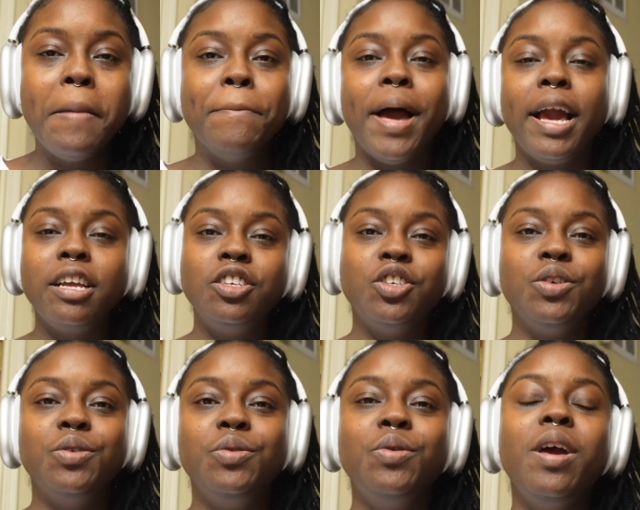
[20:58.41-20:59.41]
Mind
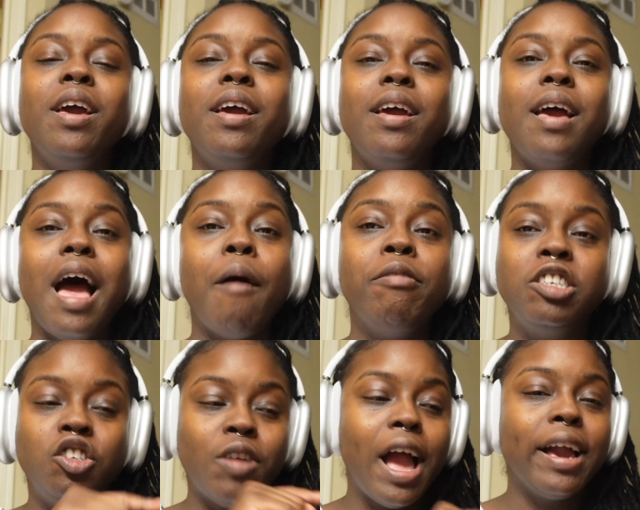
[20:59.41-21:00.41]
you, I
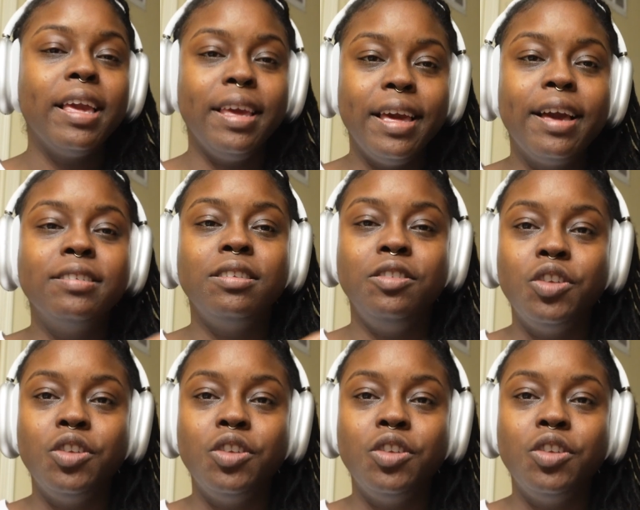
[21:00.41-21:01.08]
was tracking it because,